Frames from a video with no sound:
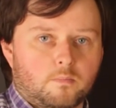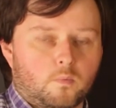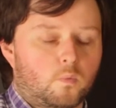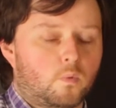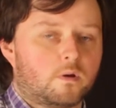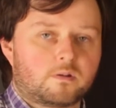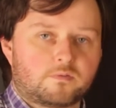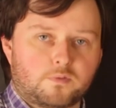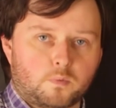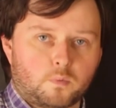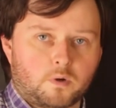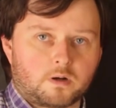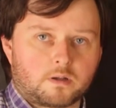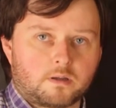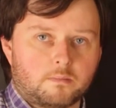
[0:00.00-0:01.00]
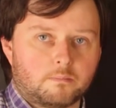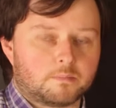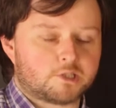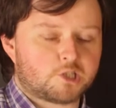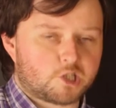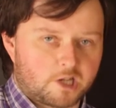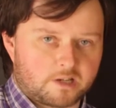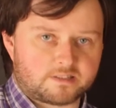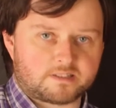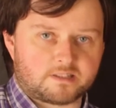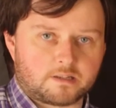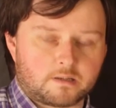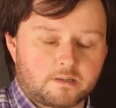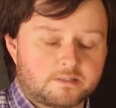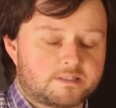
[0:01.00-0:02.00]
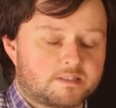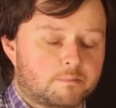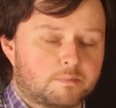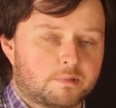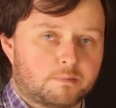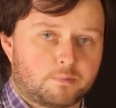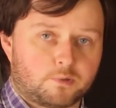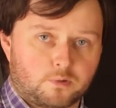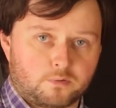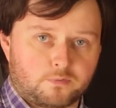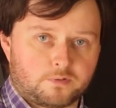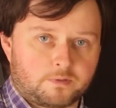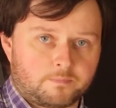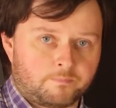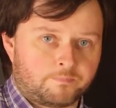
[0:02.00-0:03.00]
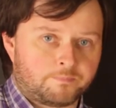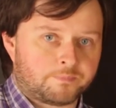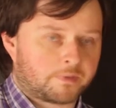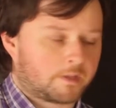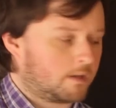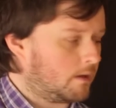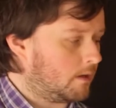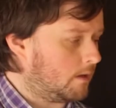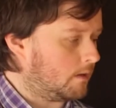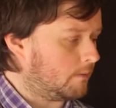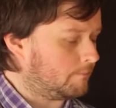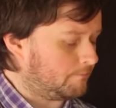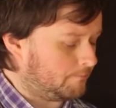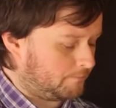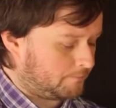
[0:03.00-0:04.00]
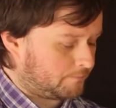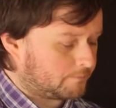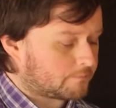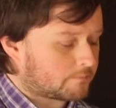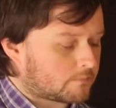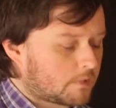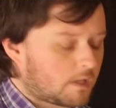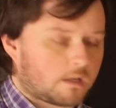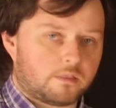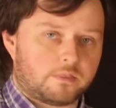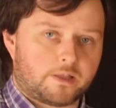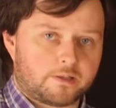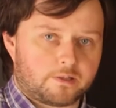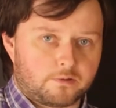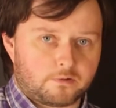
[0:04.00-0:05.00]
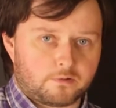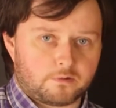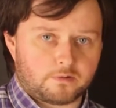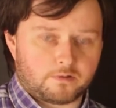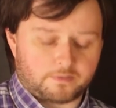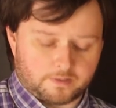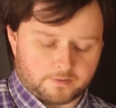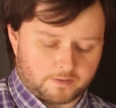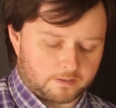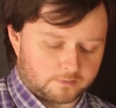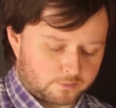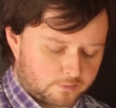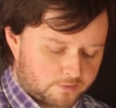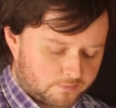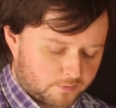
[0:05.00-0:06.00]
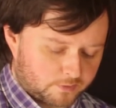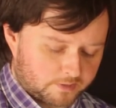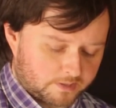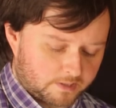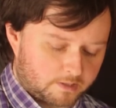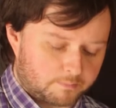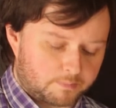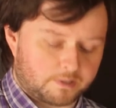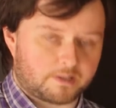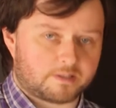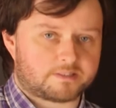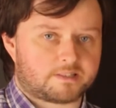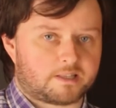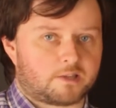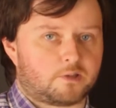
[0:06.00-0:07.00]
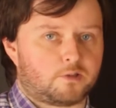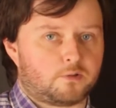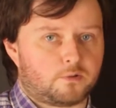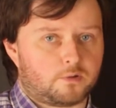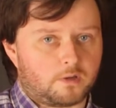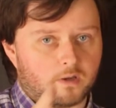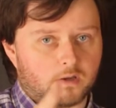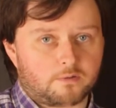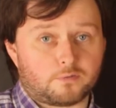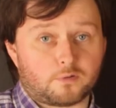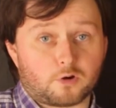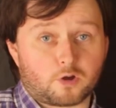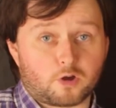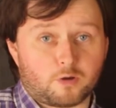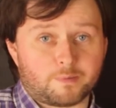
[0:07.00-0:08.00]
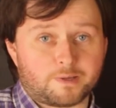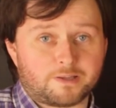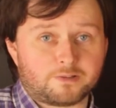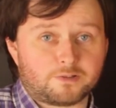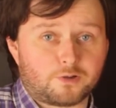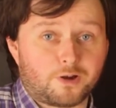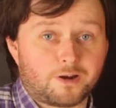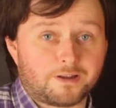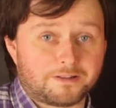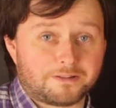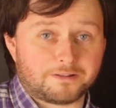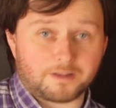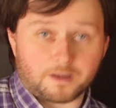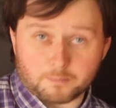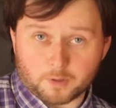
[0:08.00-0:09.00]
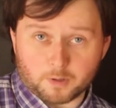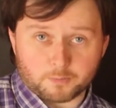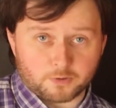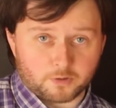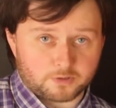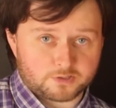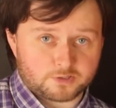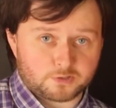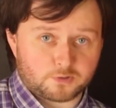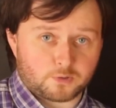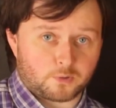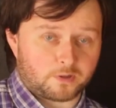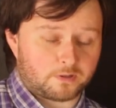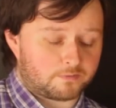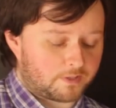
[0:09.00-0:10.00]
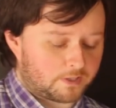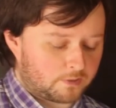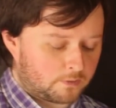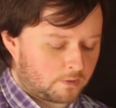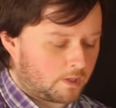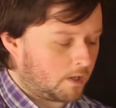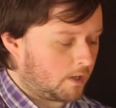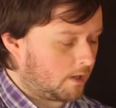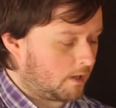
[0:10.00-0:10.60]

wonderful work, majestic, simply beautiful. Thank you. I think that'll do us for today, but yes, thank you for coming to our little Bob Ross tutorial video.